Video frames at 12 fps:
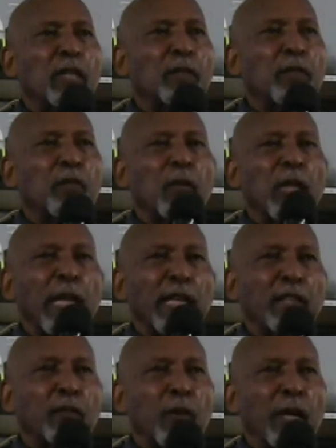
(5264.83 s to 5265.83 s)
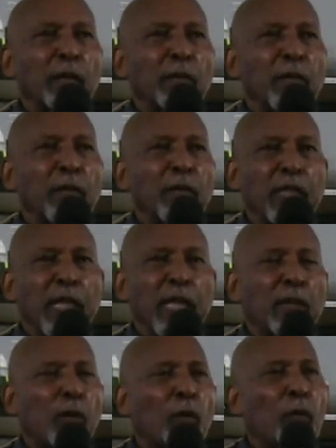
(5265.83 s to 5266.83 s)
flew a record labels and a
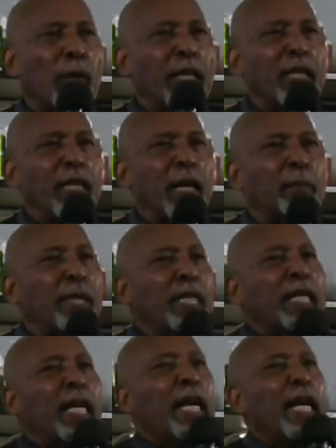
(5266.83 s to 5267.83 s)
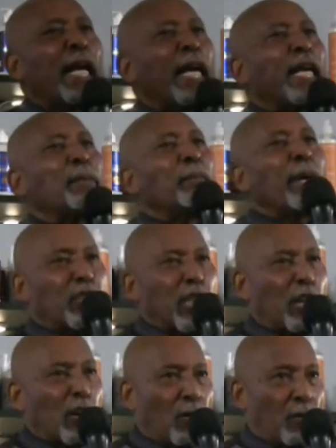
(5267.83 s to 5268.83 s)
whole record company in
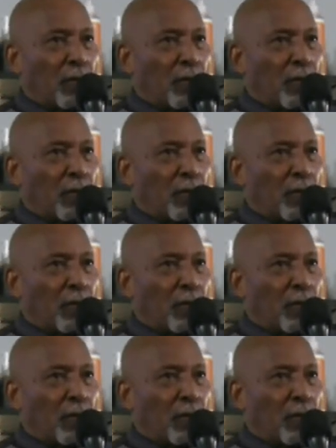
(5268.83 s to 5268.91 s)
Mexico.